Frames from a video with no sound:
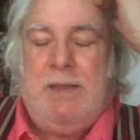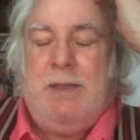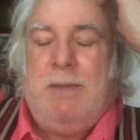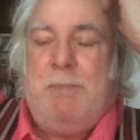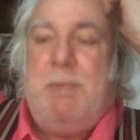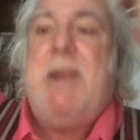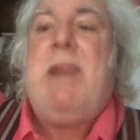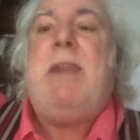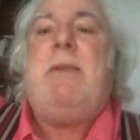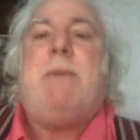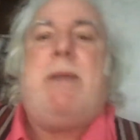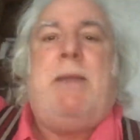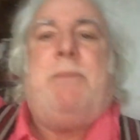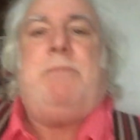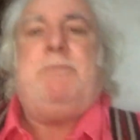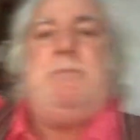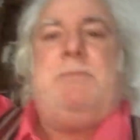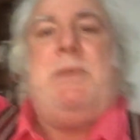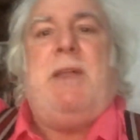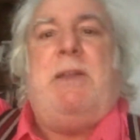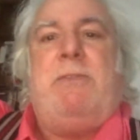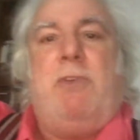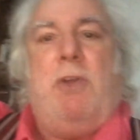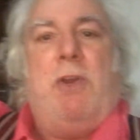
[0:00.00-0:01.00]
But anyway,
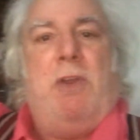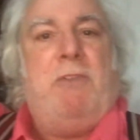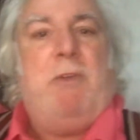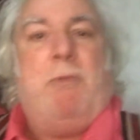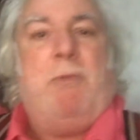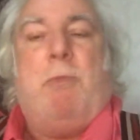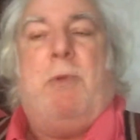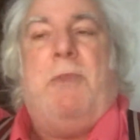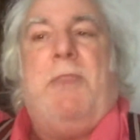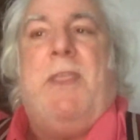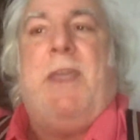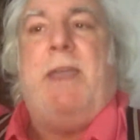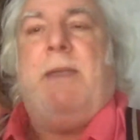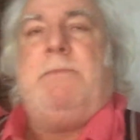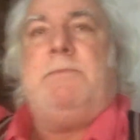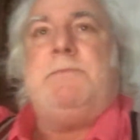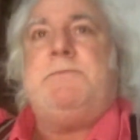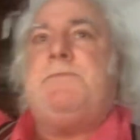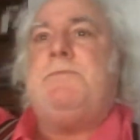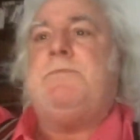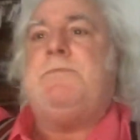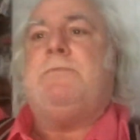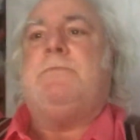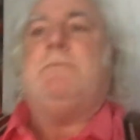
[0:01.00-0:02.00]
I've got off on one there.
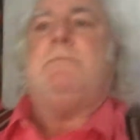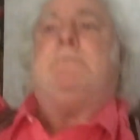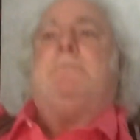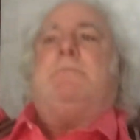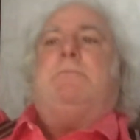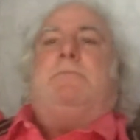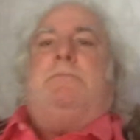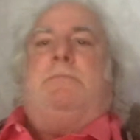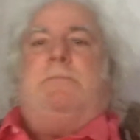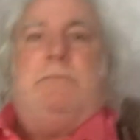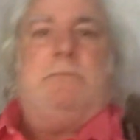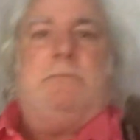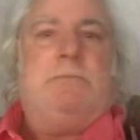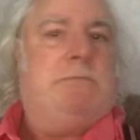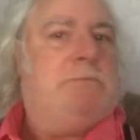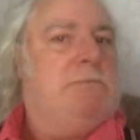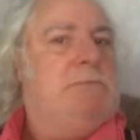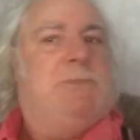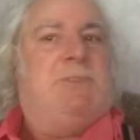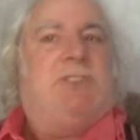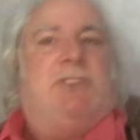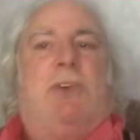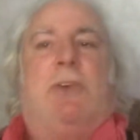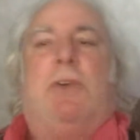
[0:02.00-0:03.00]

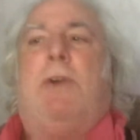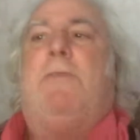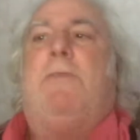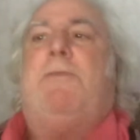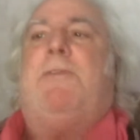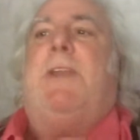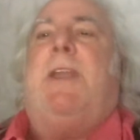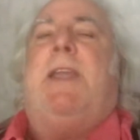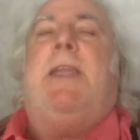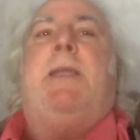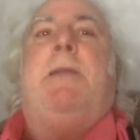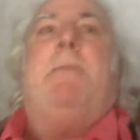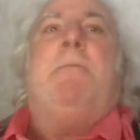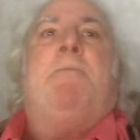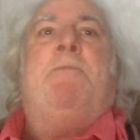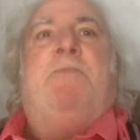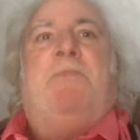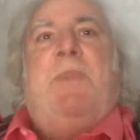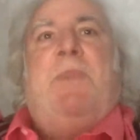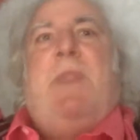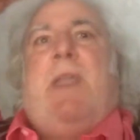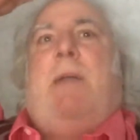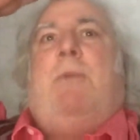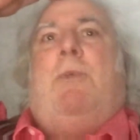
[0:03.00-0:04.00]
So hopefully,
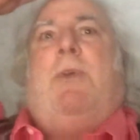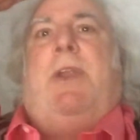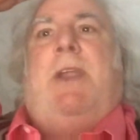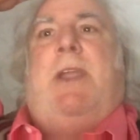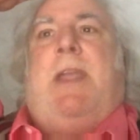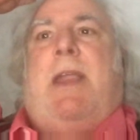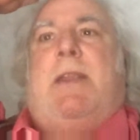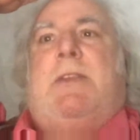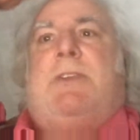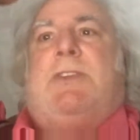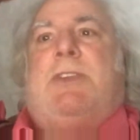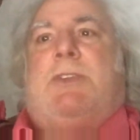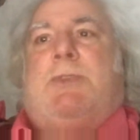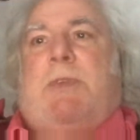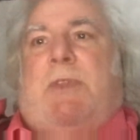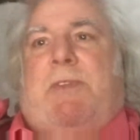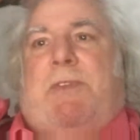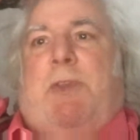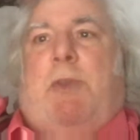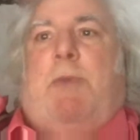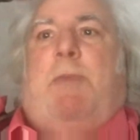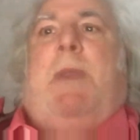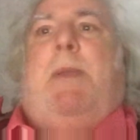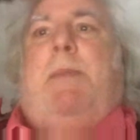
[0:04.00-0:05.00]
I'm going to get in touch with a
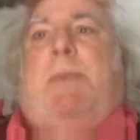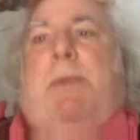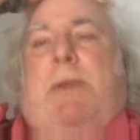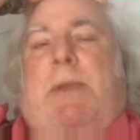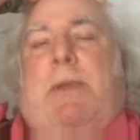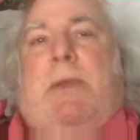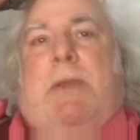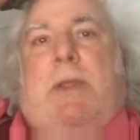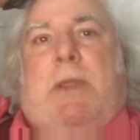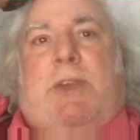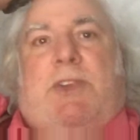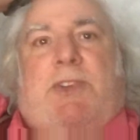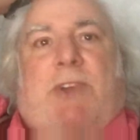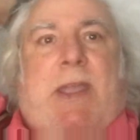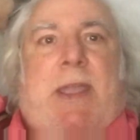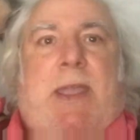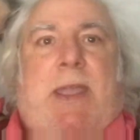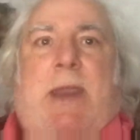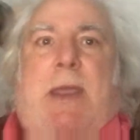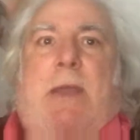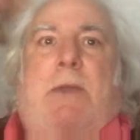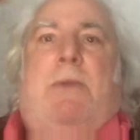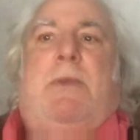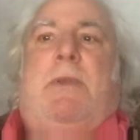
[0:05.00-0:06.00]
few people and, and try and
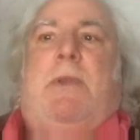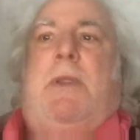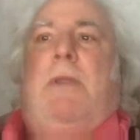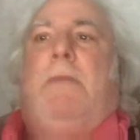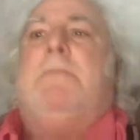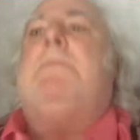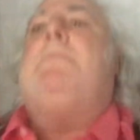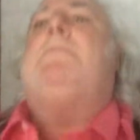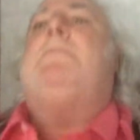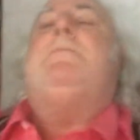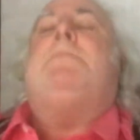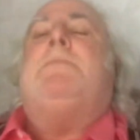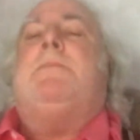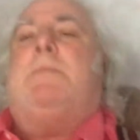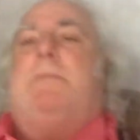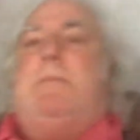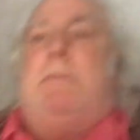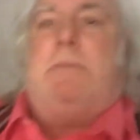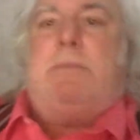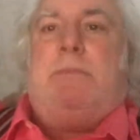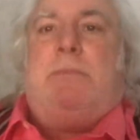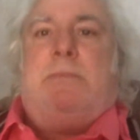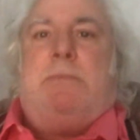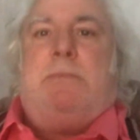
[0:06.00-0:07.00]
get out and
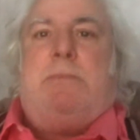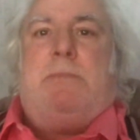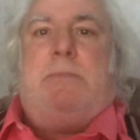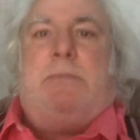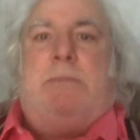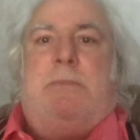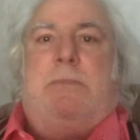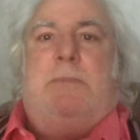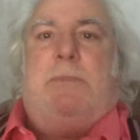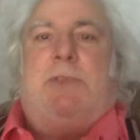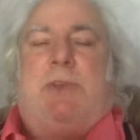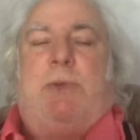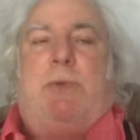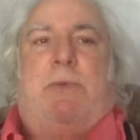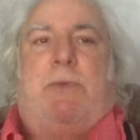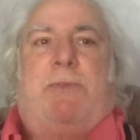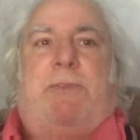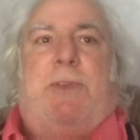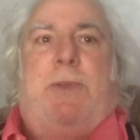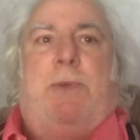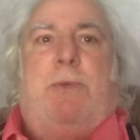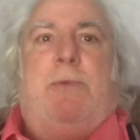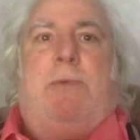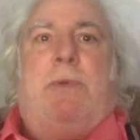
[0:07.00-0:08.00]
do a
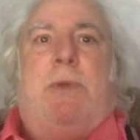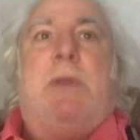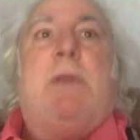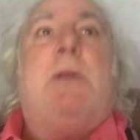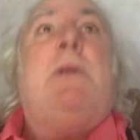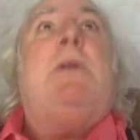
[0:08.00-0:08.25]
few